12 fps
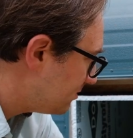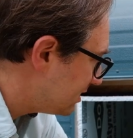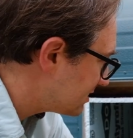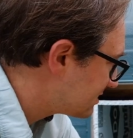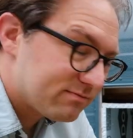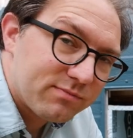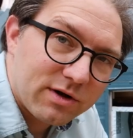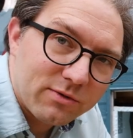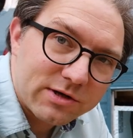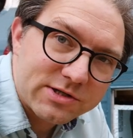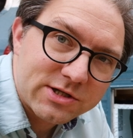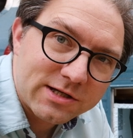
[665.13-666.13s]
But probably
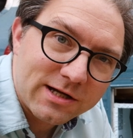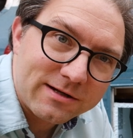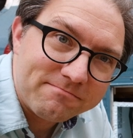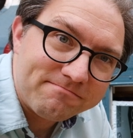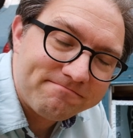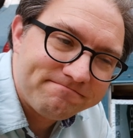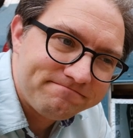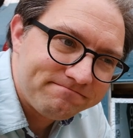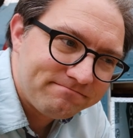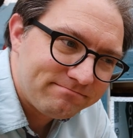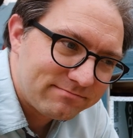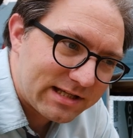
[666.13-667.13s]
what I should have done,
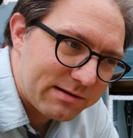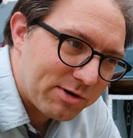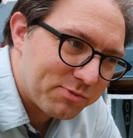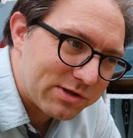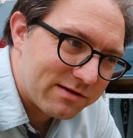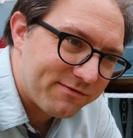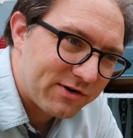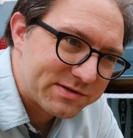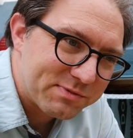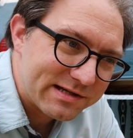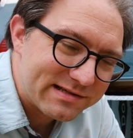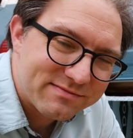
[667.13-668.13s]
came up with in the
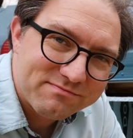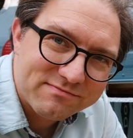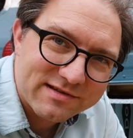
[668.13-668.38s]
first place.